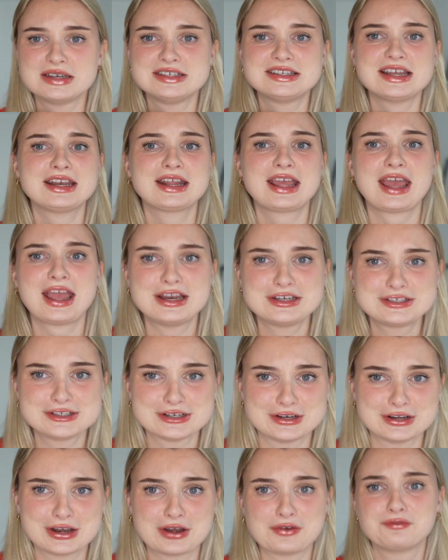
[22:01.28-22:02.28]
and
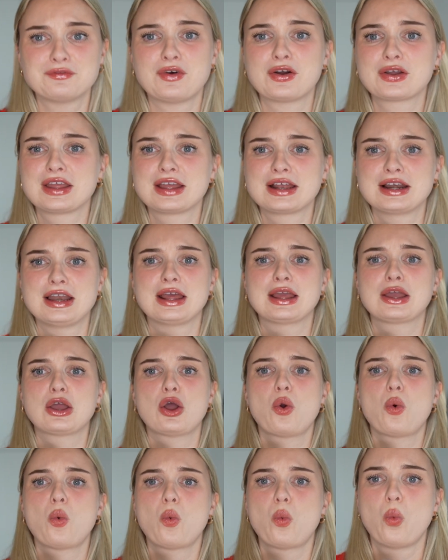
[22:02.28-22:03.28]
dedication and fucking
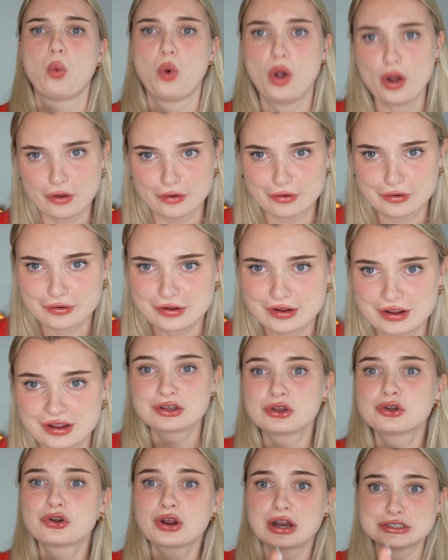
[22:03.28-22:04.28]
work.
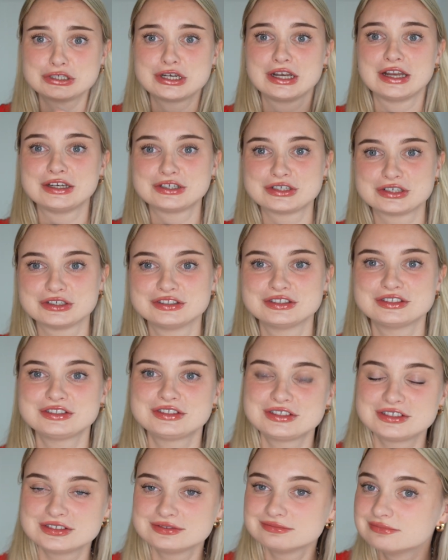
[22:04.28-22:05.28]

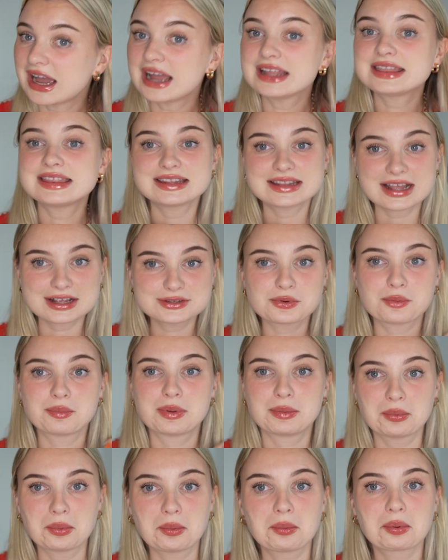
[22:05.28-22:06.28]
Congratulations. I think that's what
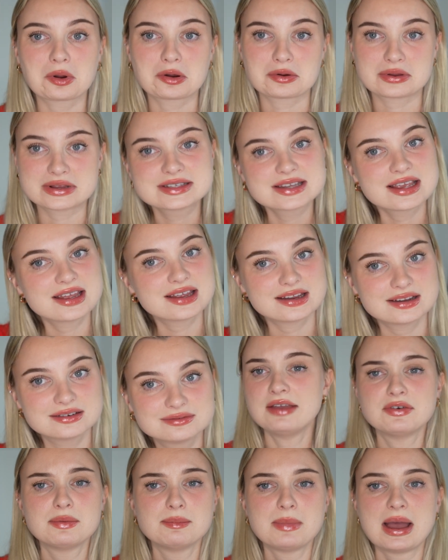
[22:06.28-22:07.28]
people will probably say.
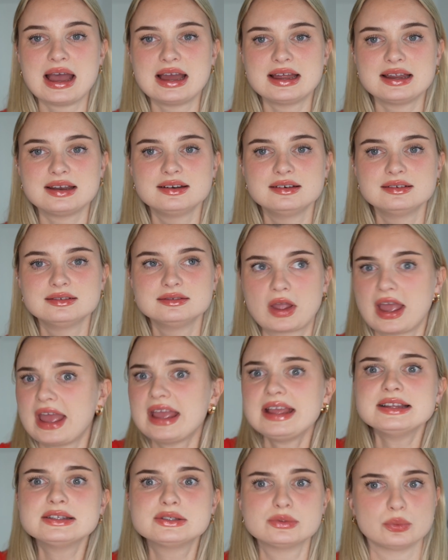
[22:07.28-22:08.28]
If a man
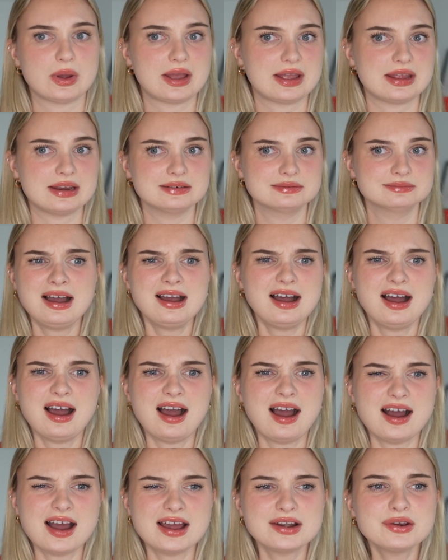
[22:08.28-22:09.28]
gains weight, I
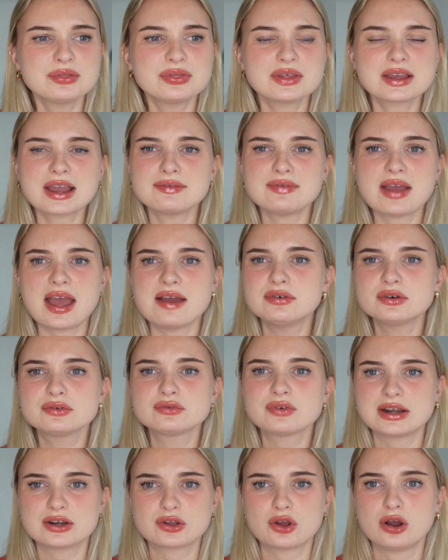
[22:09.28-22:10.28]
don't think I've ever
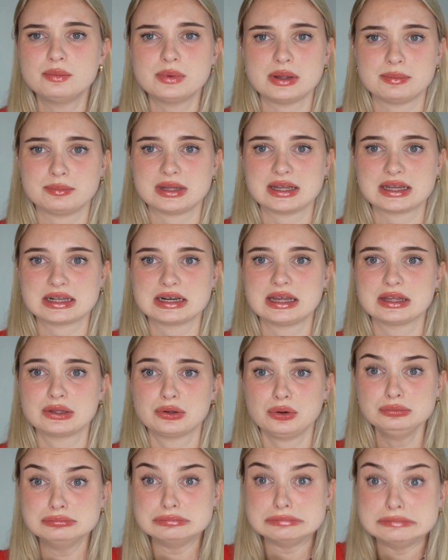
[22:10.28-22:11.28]
read a comment being
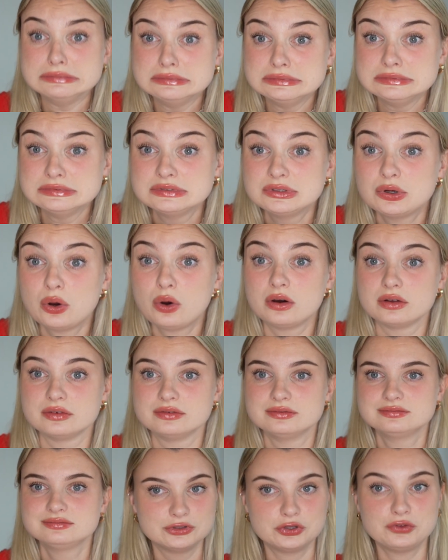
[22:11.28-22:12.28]
like, oh
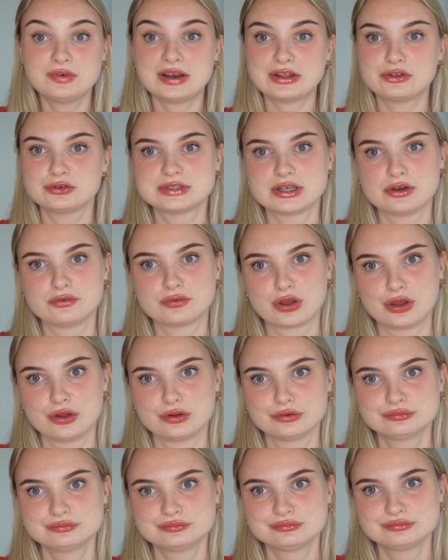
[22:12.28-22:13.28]
God, you've let yourself
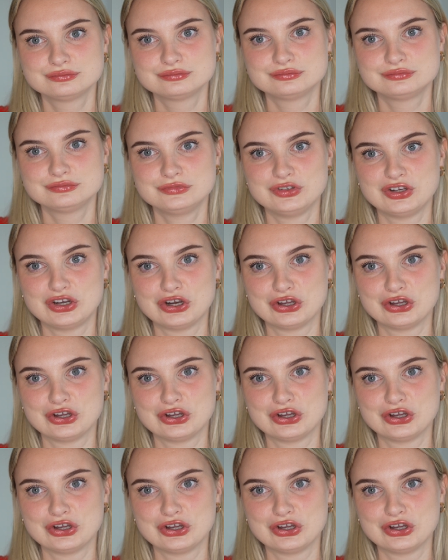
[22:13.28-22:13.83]
go. You